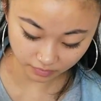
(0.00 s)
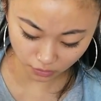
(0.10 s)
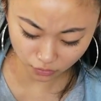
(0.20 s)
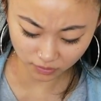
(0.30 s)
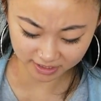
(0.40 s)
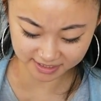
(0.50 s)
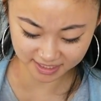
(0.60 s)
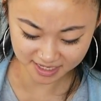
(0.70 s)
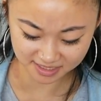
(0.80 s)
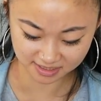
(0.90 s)
Oh, what is
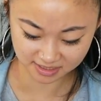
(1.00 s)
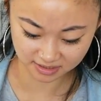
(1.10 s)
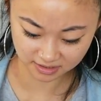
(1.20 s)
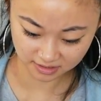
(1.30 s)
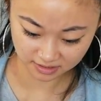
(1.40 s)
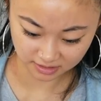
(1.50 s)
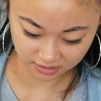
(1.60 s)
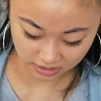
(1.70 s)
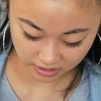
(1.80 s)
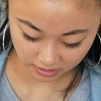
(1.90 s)
this?
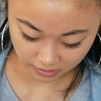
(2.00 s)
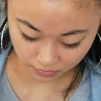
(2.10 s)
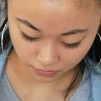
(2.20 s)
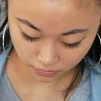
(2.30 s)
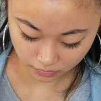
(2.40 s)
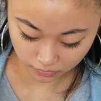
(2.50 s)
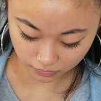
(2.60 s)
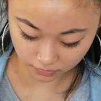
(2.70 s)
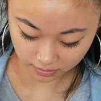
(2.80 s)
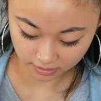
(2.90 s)

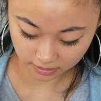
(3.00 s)
Ooh.